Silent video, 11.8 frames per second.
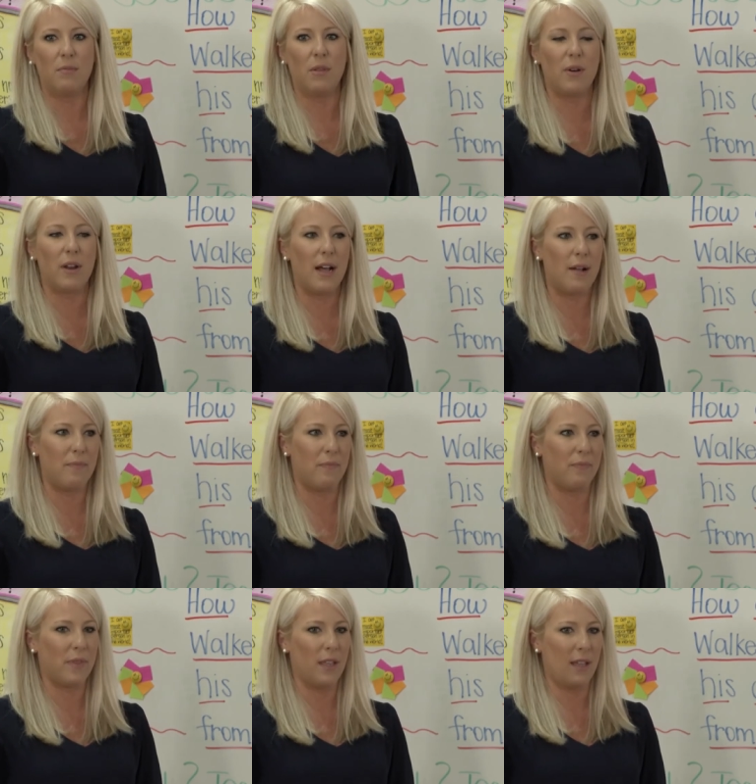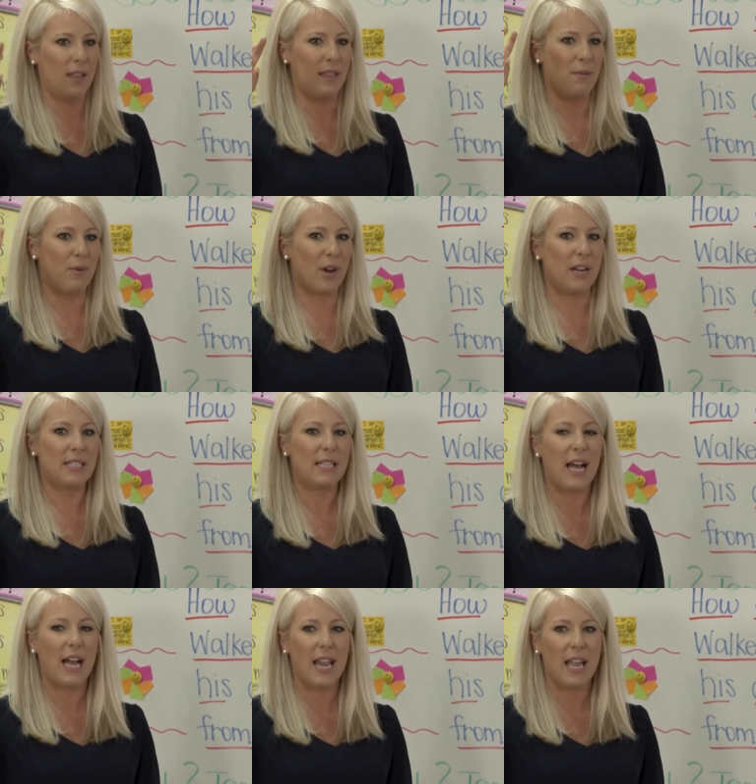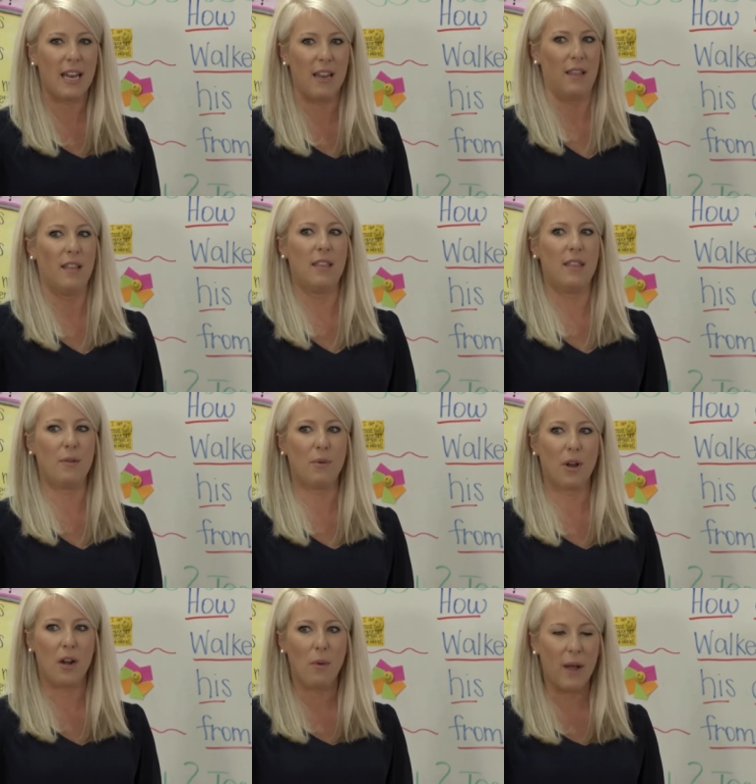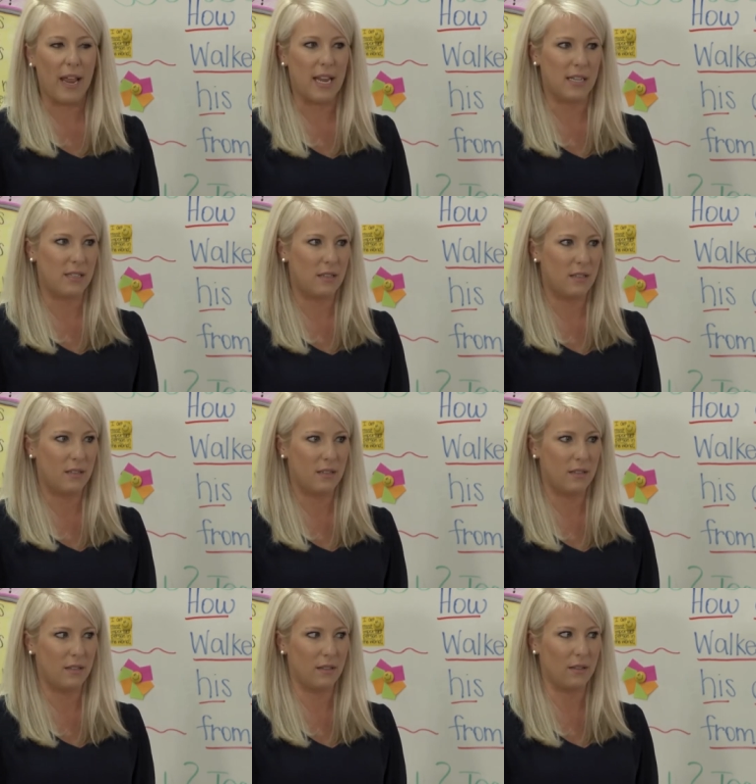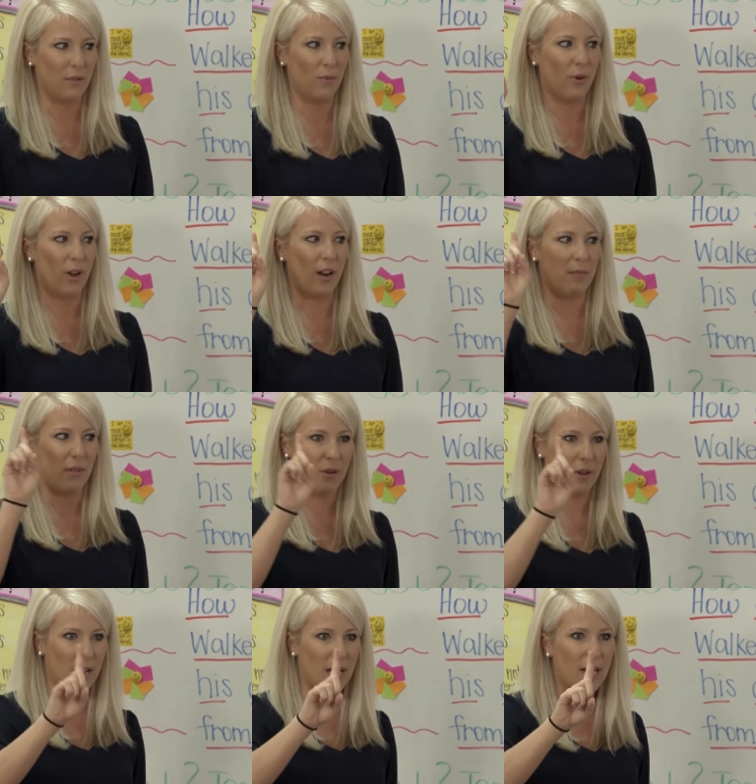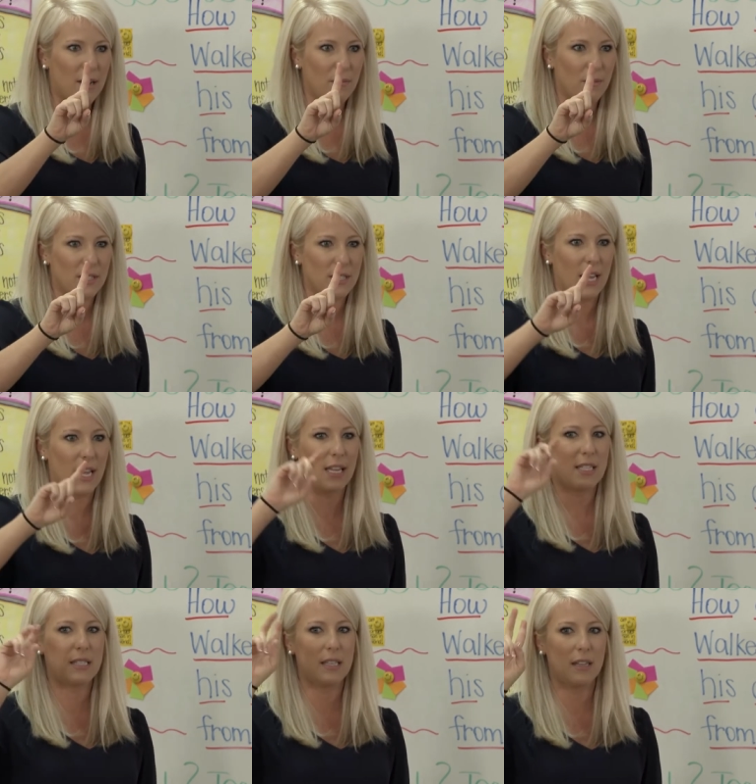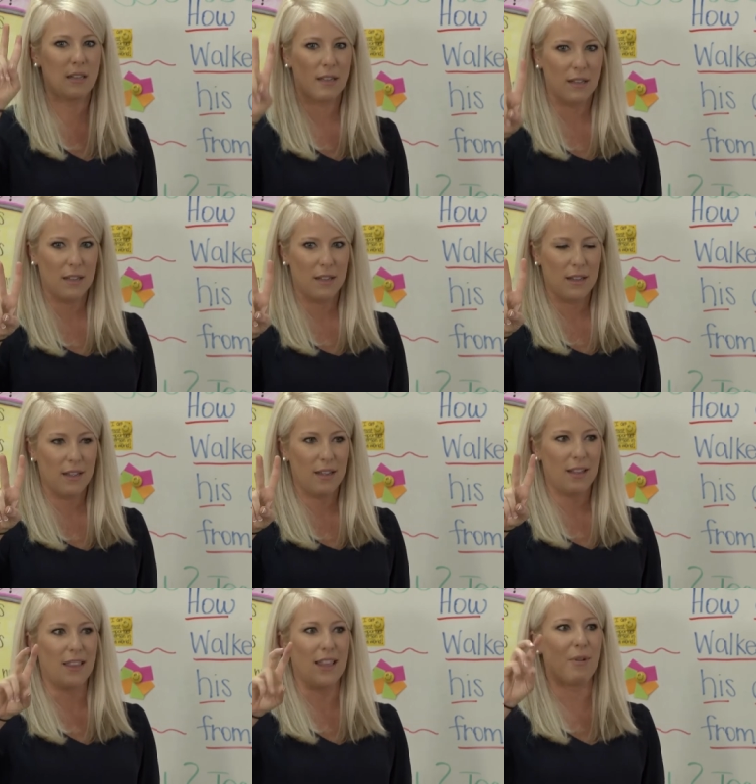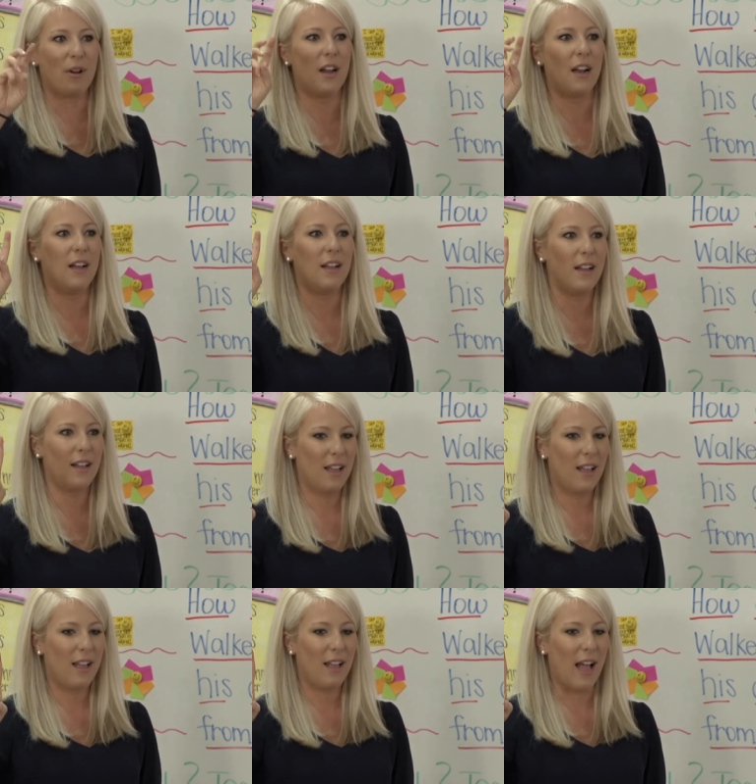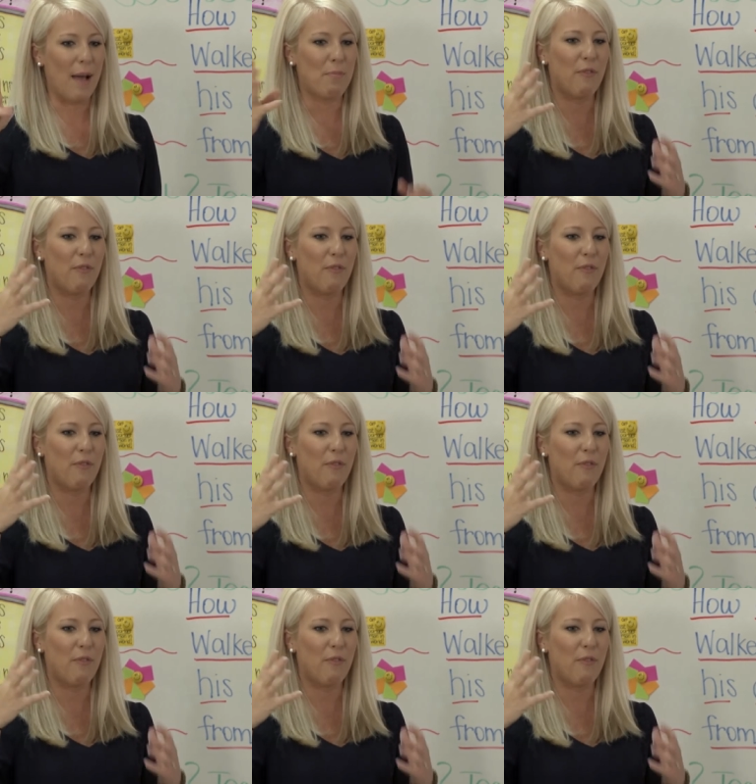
blow it up. Then we're going to tie it. Then we're going to wait. We're going to blow it up. What's next? Tie it. Then we're going to, I